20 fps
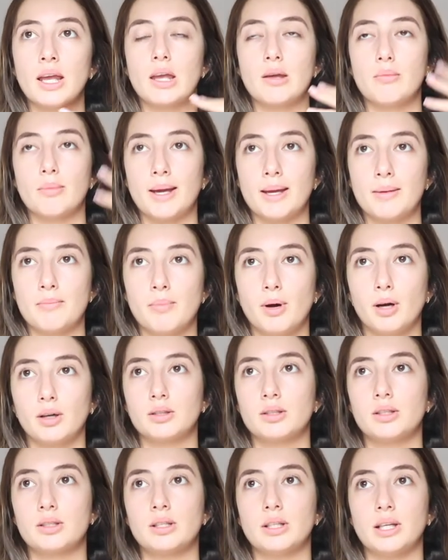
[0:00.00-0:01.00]
in my
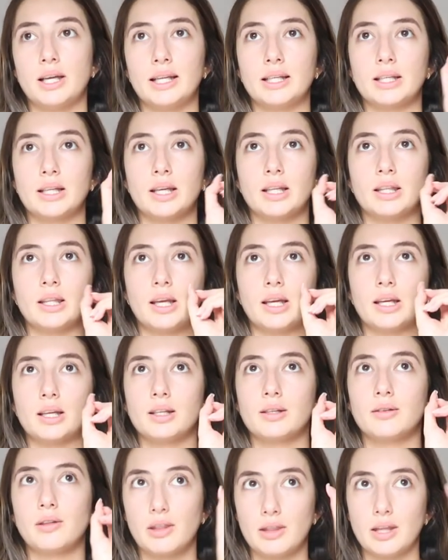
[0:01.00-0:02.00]
inbox and can
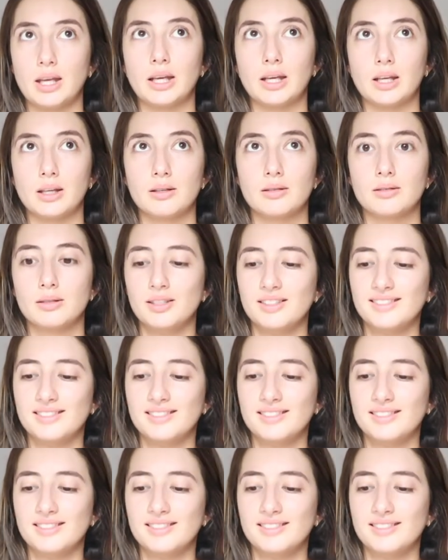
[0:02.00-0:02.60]
like think.